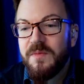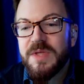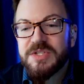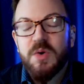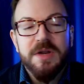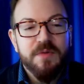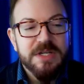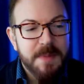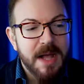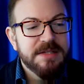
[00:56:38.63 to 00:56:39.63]
the sort of
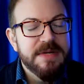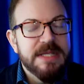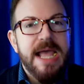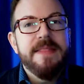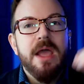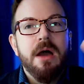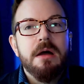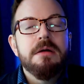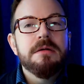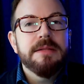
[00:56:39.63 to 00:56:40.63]
responsiveness and the
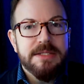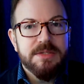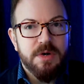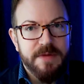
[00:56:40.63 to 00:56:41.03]
early sort